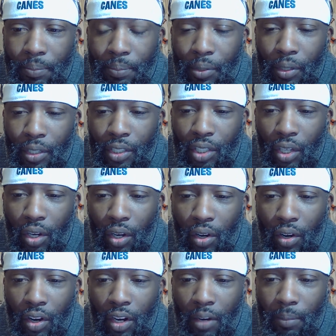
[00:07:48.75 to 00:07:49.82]
pushed
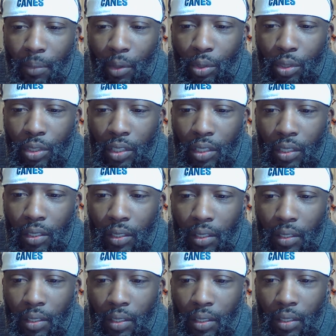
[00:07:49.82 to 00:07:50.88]
hard, most
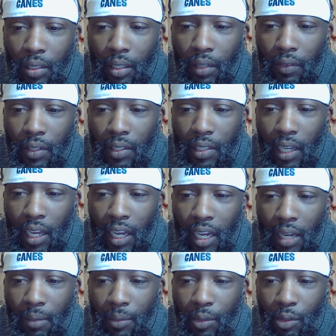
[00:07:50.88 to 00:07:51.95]
of the
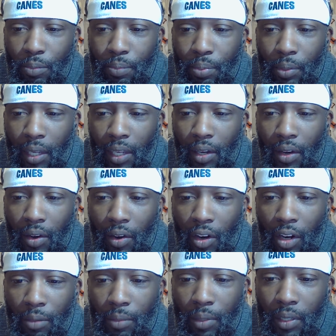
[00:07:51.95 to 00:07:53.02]
time you play
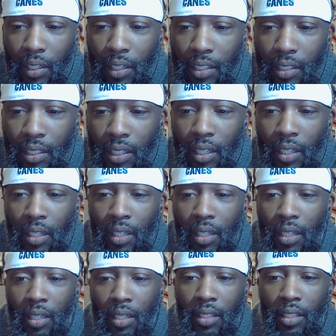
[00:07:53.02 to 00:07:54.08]
hard because
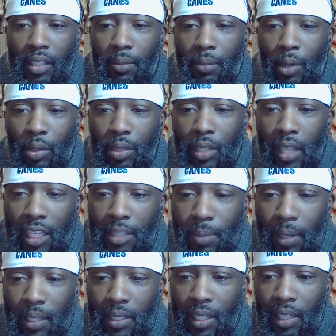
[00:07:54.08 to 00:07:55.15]
the most
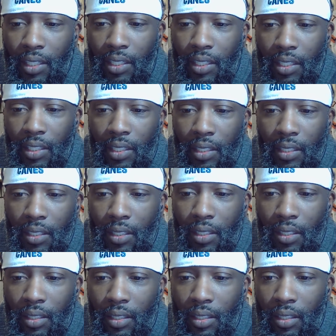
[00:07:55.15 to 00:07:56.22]
expectations.
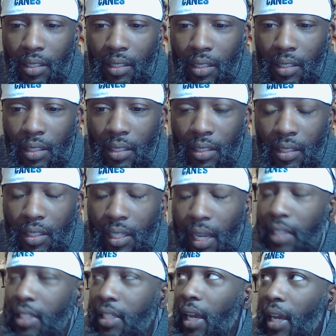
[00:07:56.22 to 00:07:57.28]

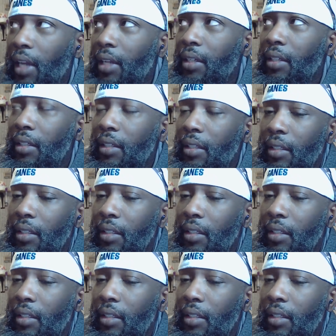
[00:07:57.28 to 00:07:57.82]
Tatiana,